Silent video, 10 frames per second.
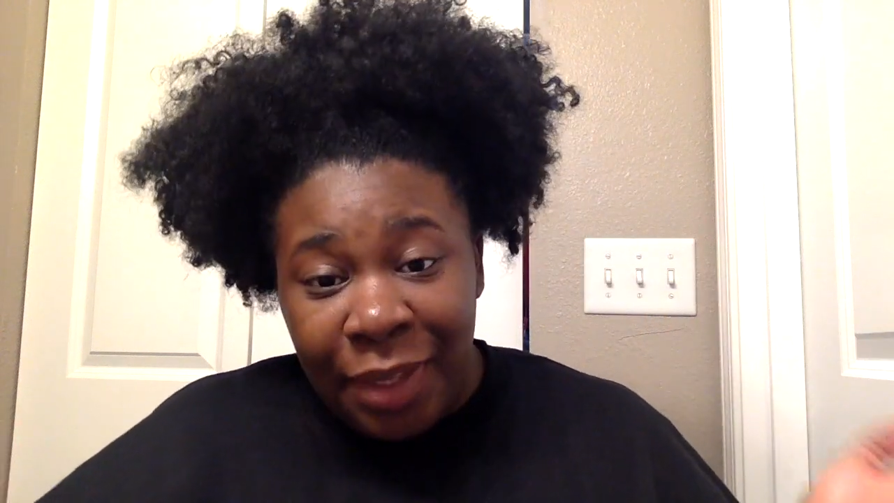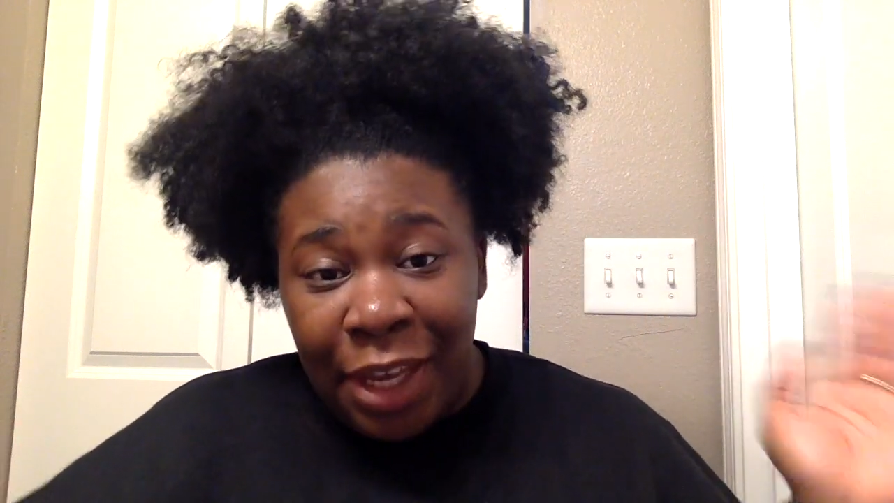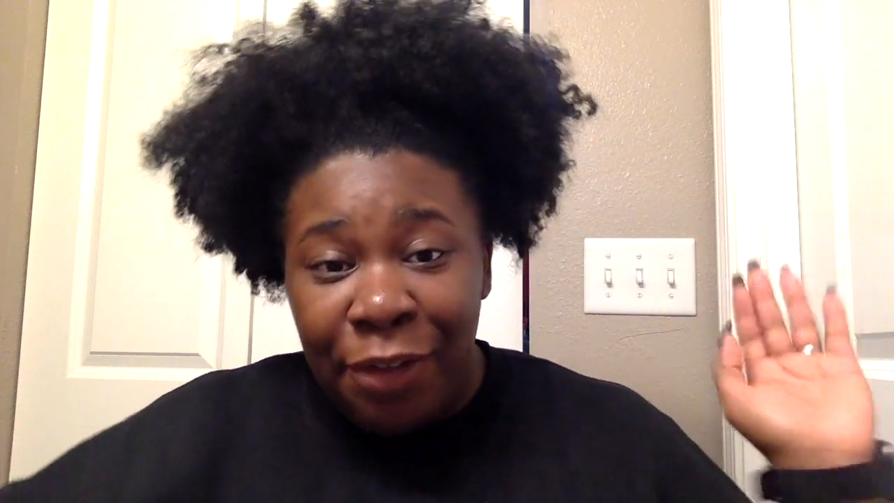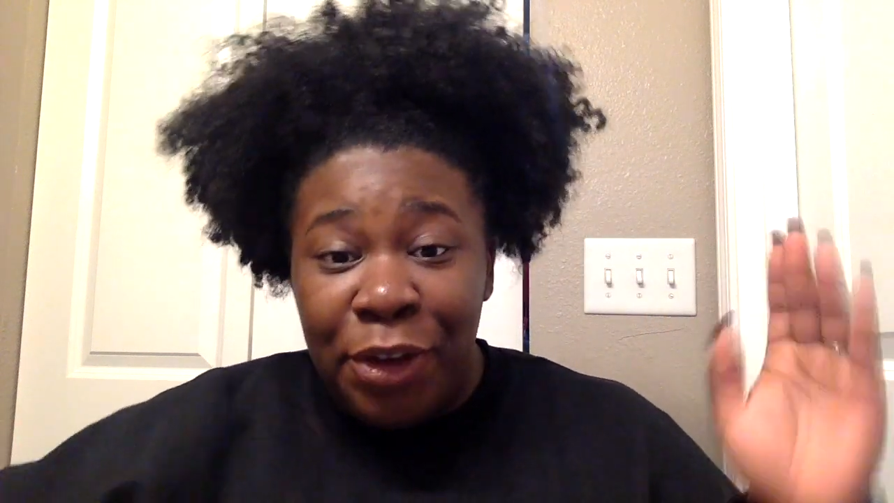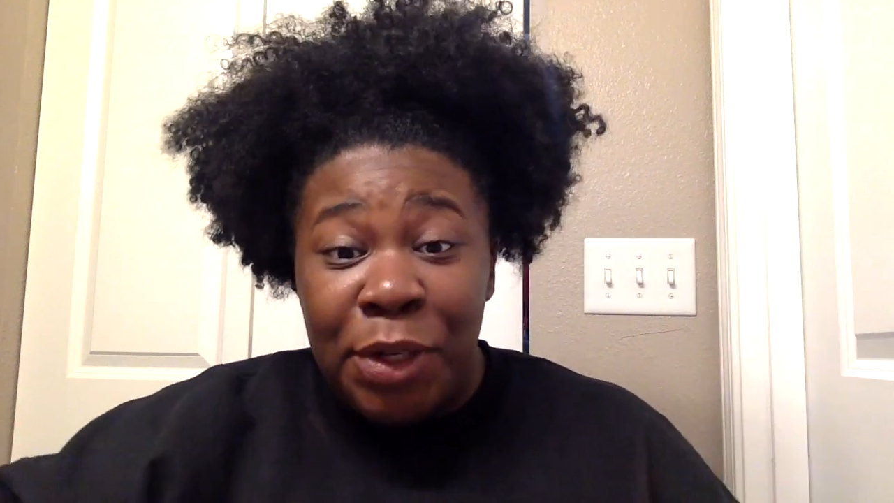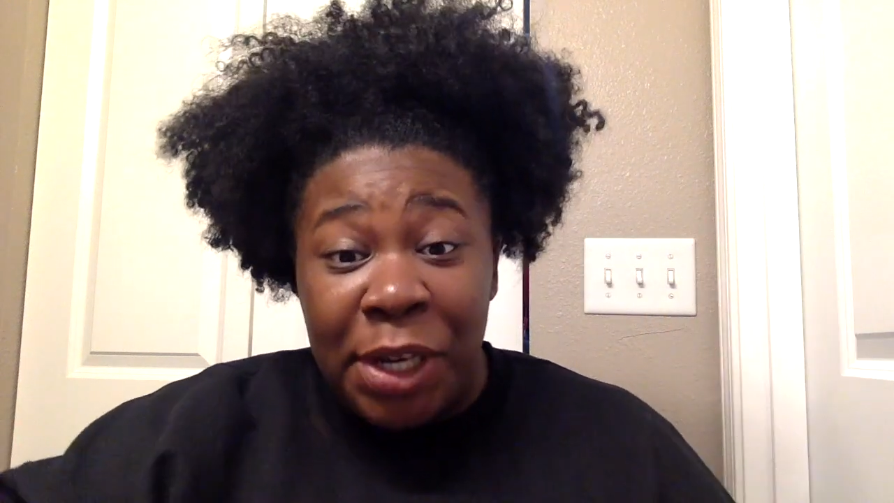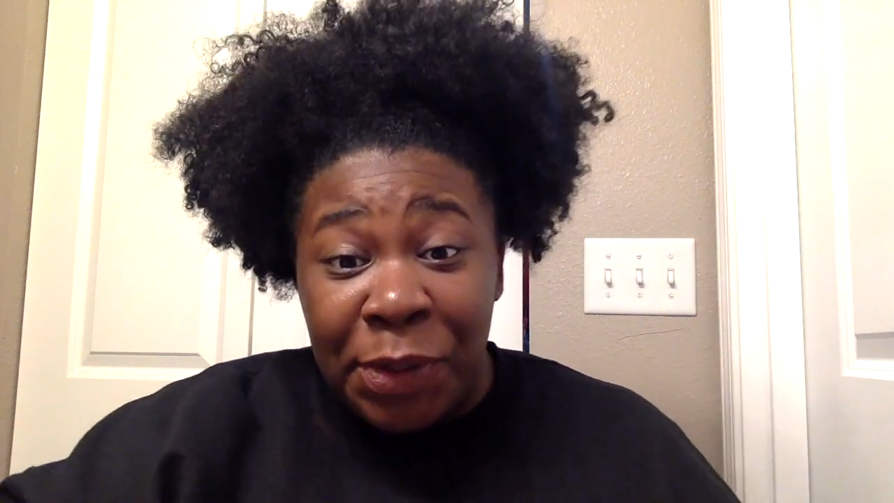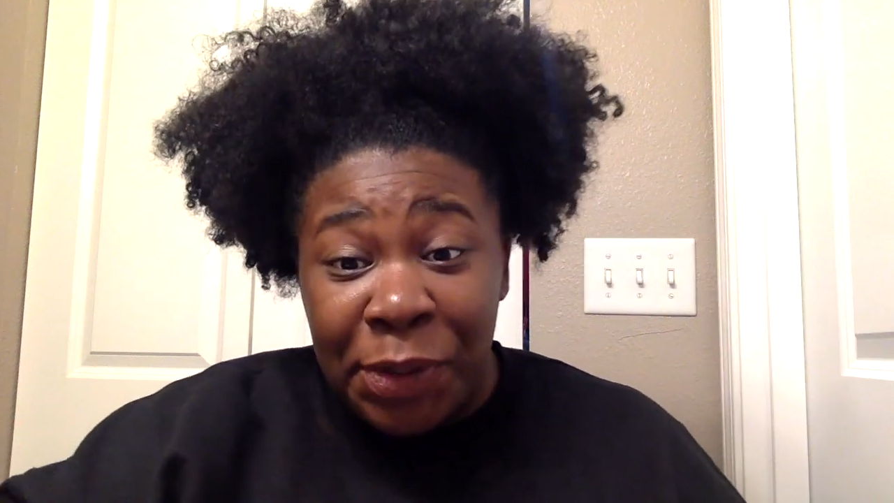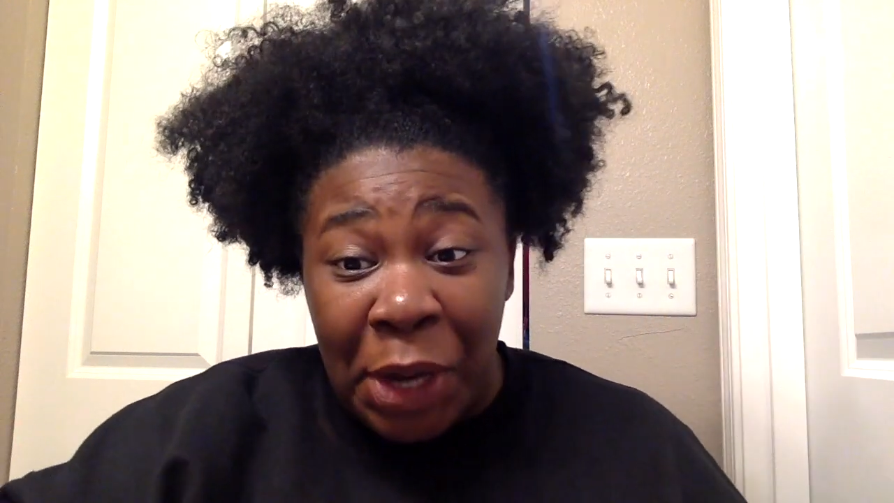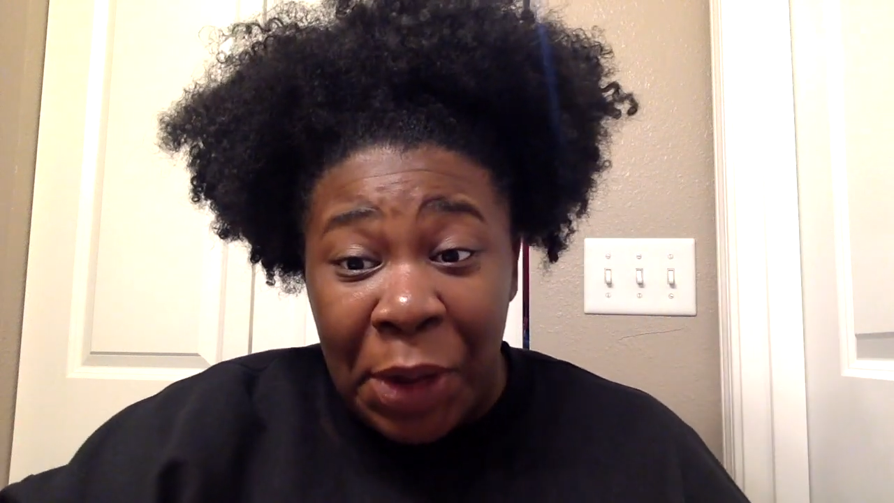if you
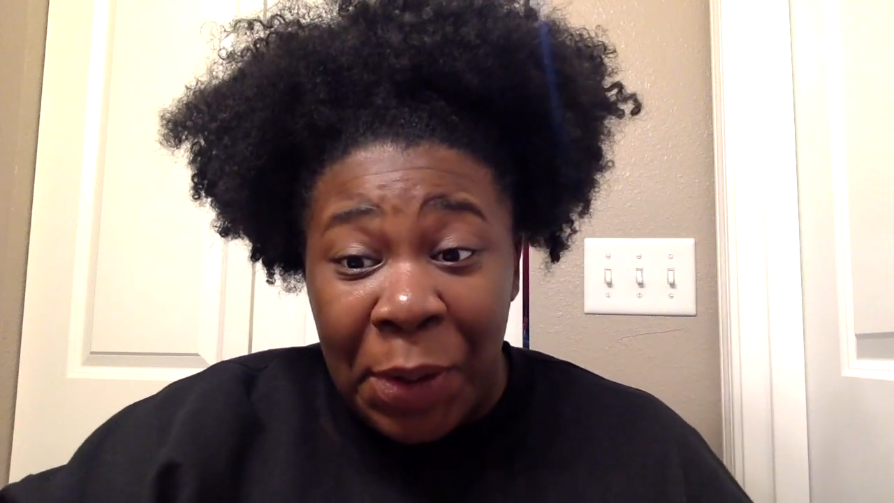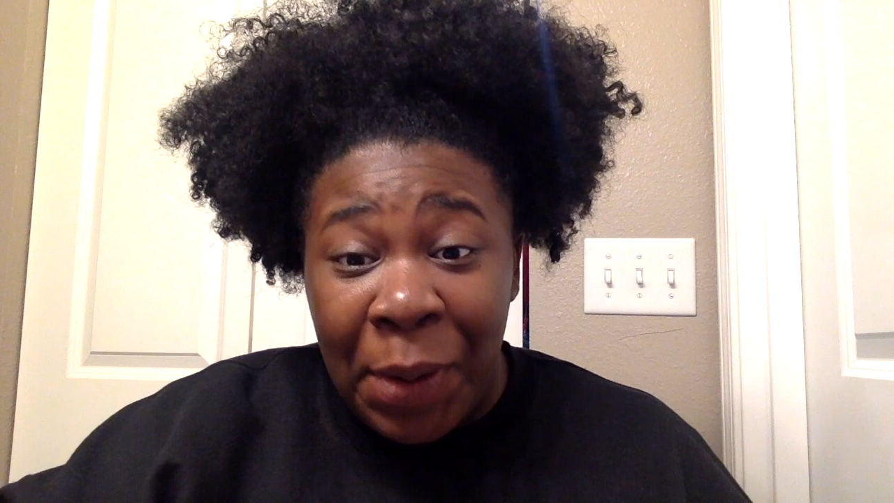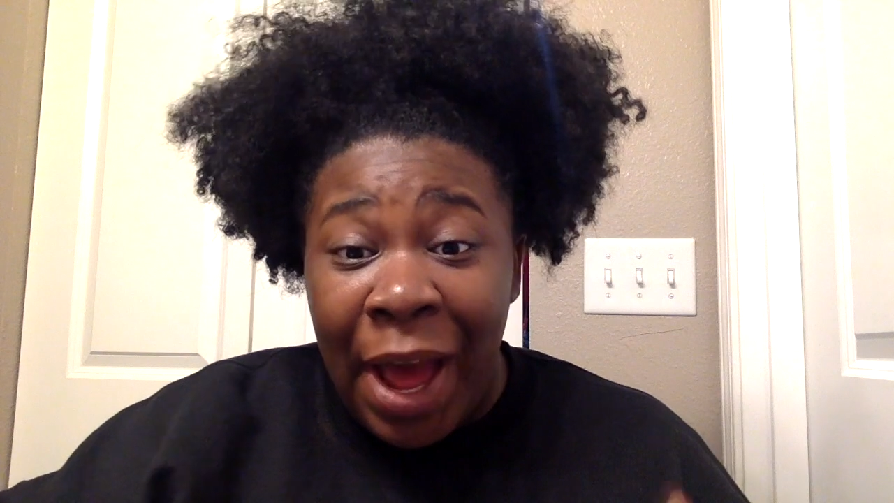don't know,